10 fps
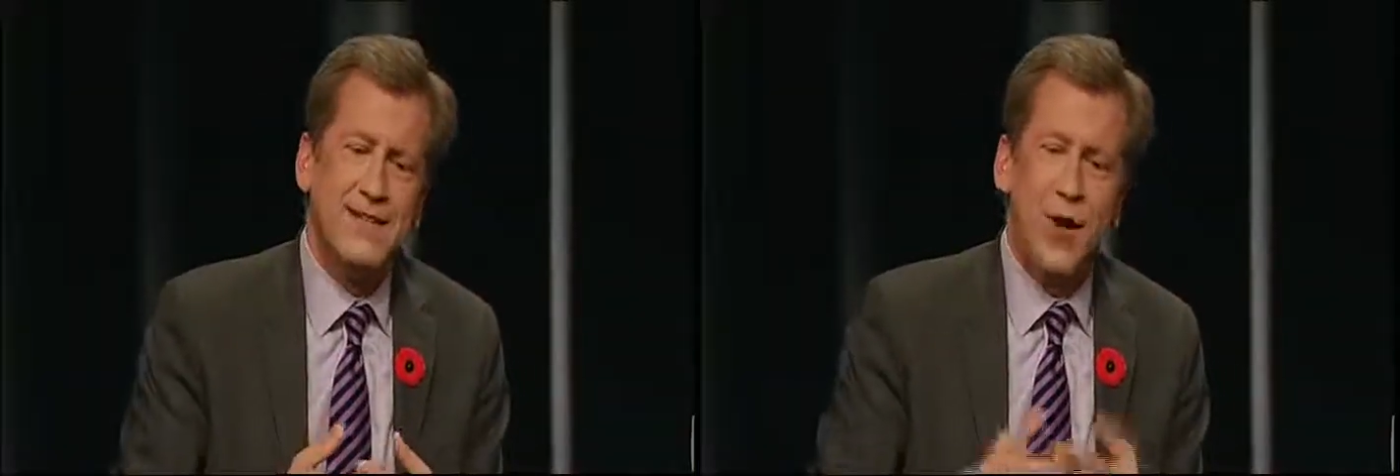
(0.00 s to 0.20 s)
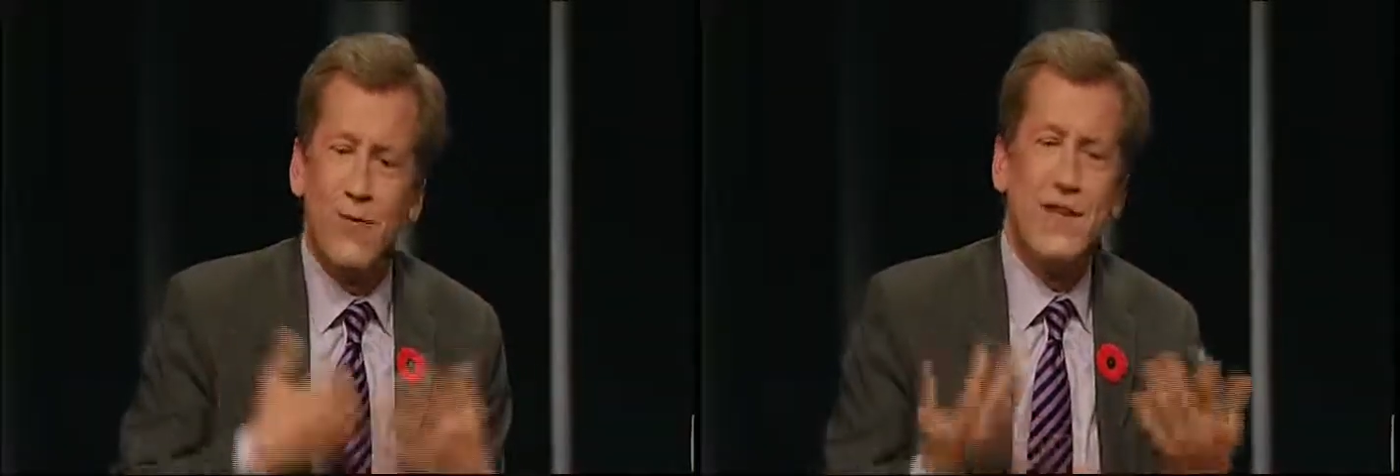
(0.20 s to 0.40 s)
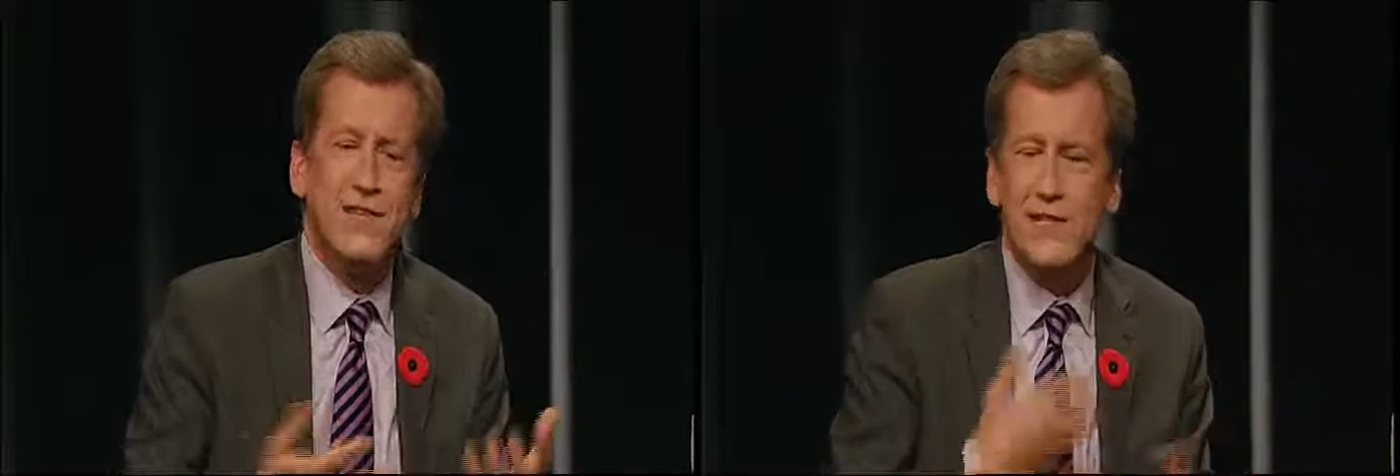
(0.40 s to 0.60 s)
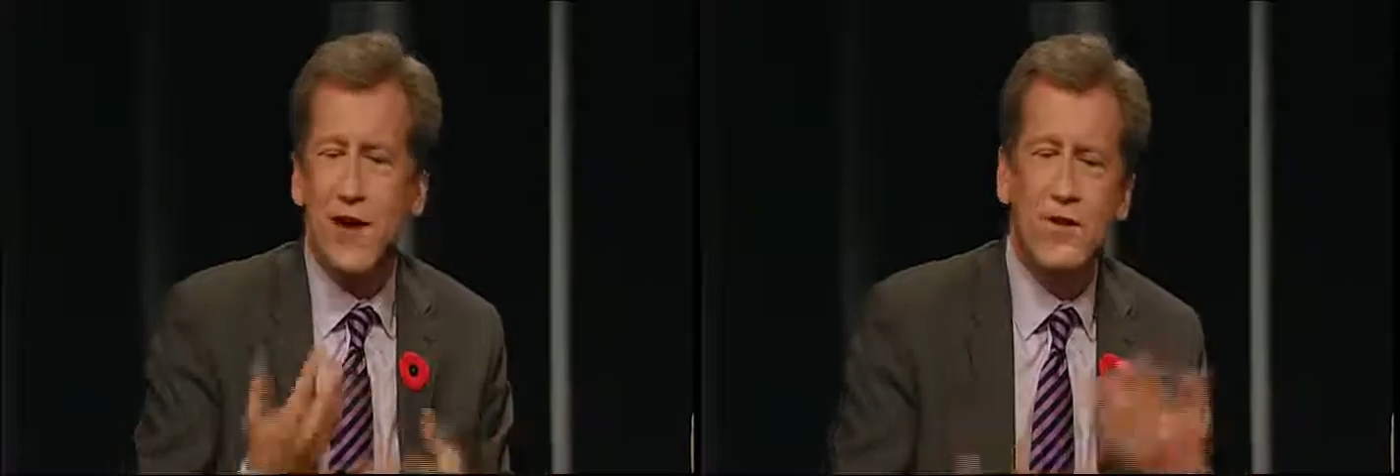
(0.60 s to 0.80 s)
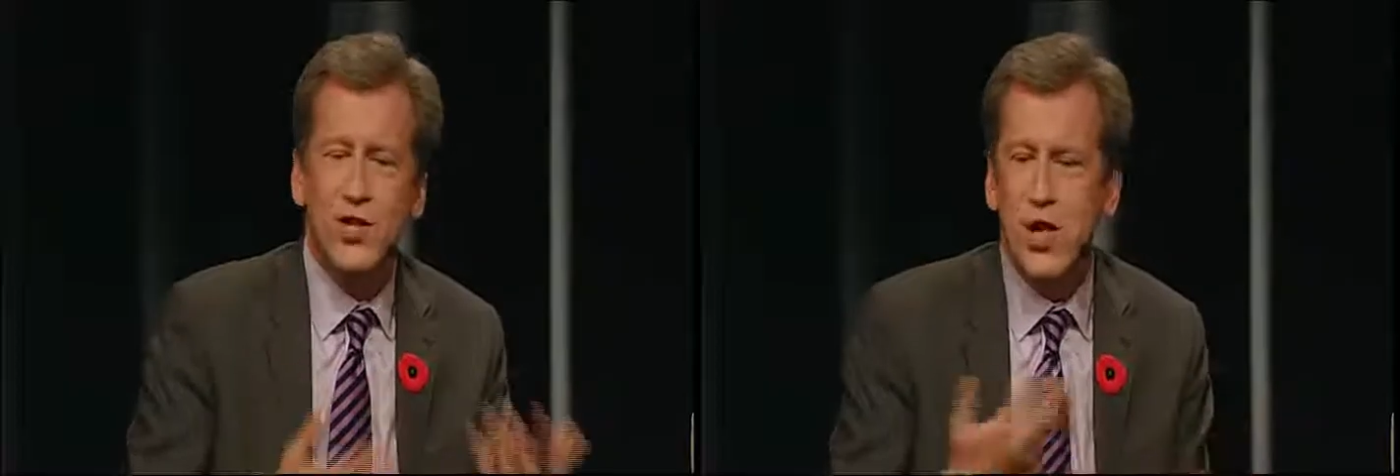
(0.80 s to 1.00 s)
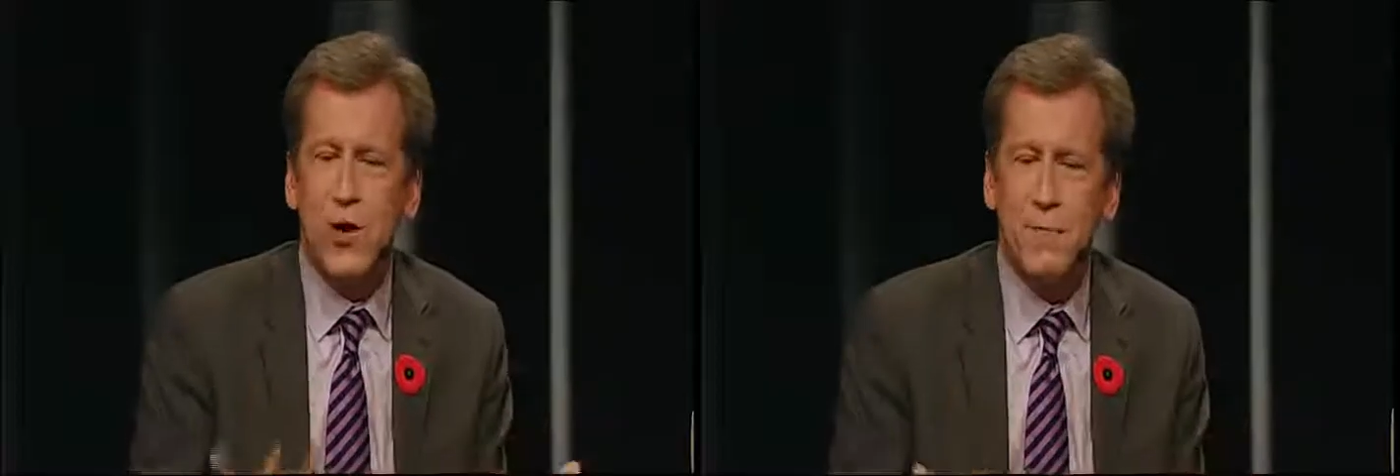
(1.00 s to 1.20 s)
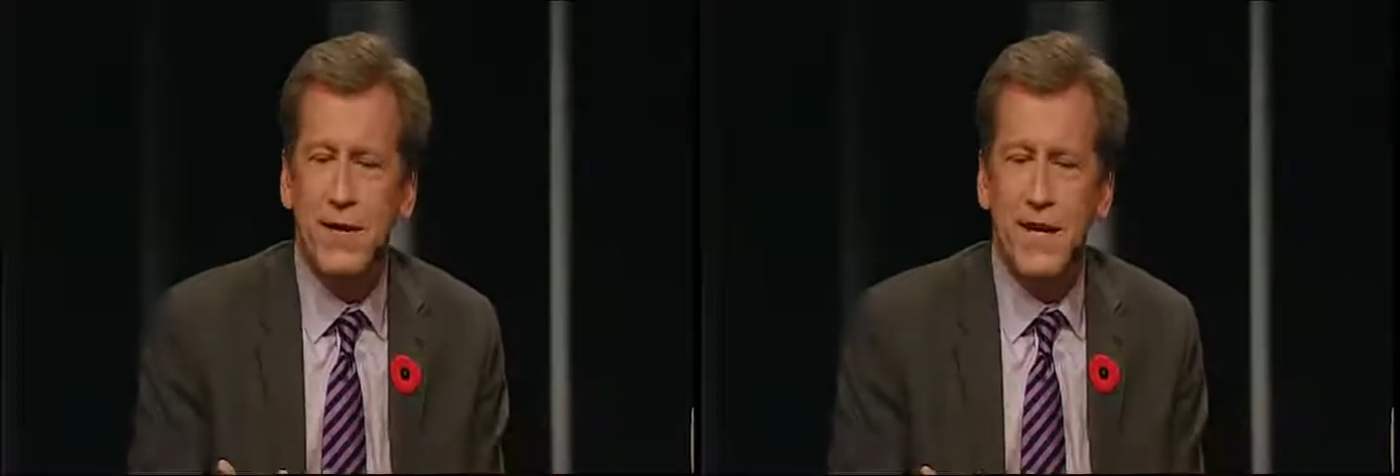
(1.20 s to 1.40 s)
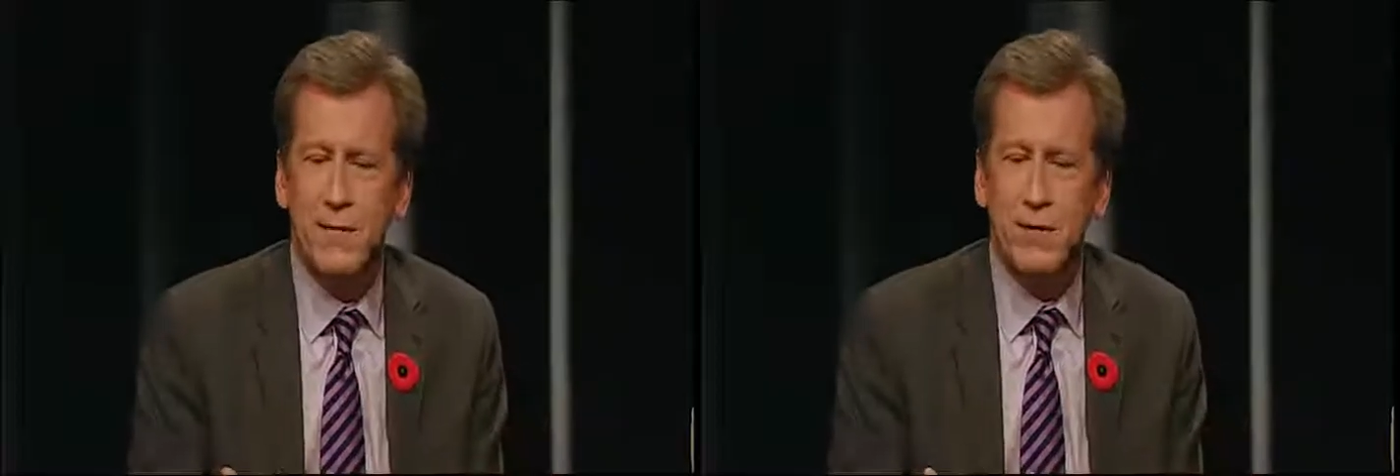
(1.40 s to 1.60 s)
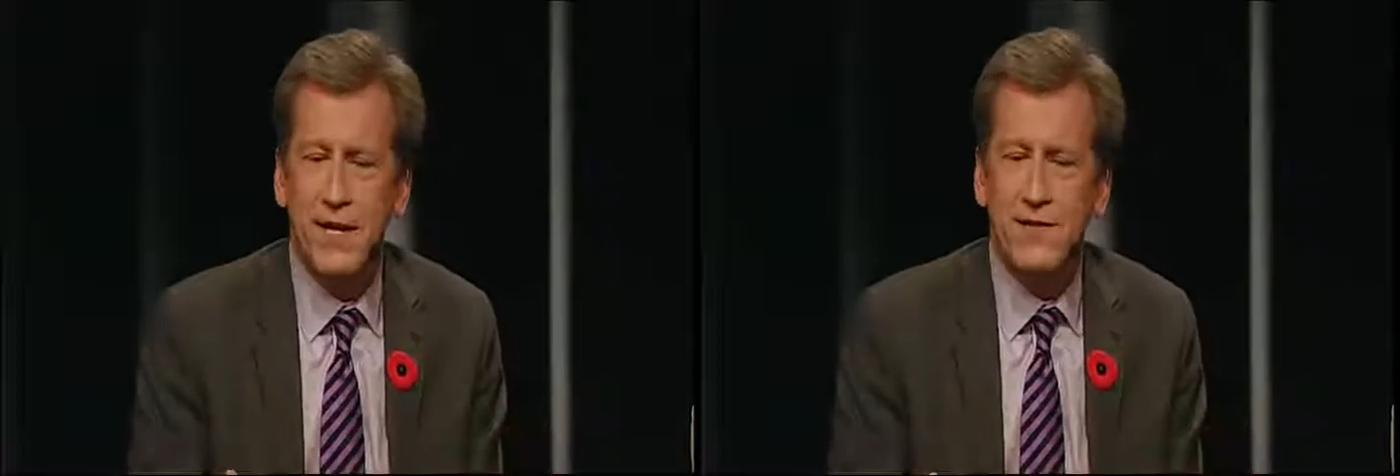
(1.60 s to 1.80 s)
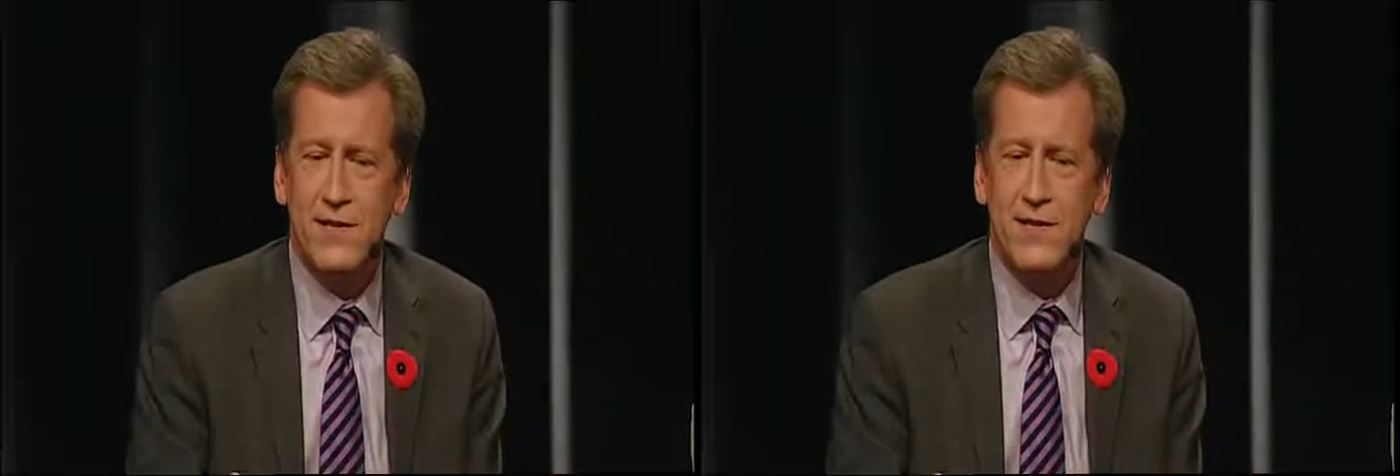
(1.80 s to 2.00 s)
don't necessarily show up in other
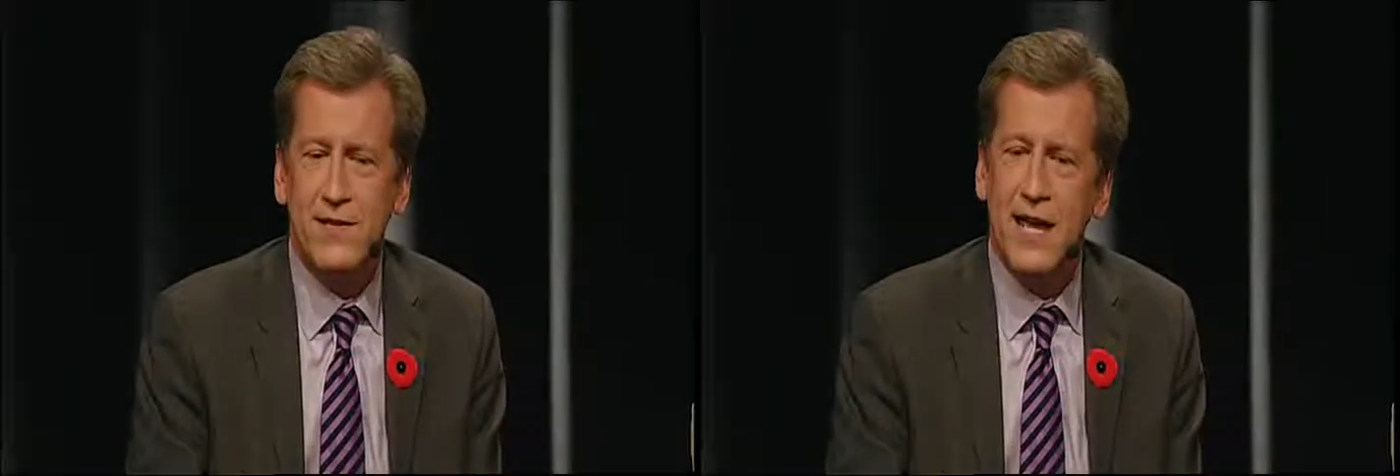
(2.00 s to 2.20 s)
places.